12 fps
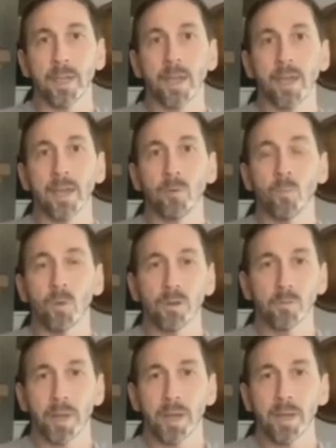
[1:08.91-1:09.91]
And one
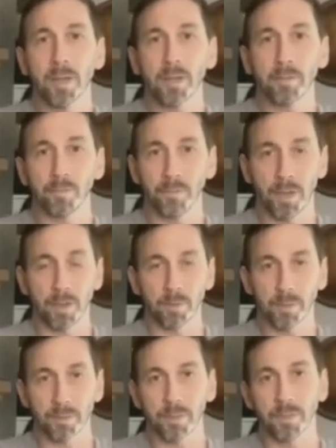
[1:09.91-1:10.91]
of my
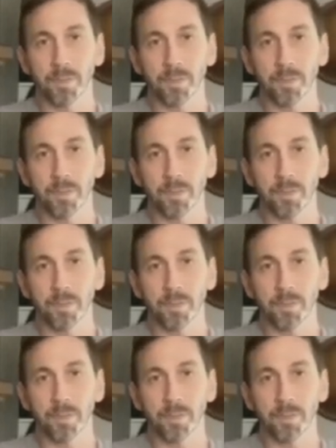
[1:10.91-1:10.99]
favorites